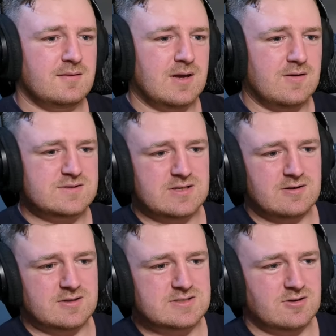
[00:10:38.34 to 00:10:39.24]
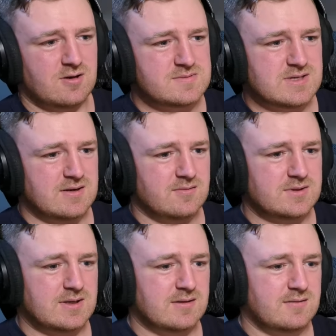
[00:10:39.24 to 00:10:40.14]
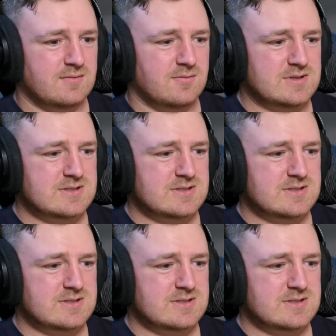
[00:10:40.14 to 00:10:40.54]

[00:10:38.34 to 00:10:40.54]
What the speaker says: How was he not stopped yet? What the hell? What a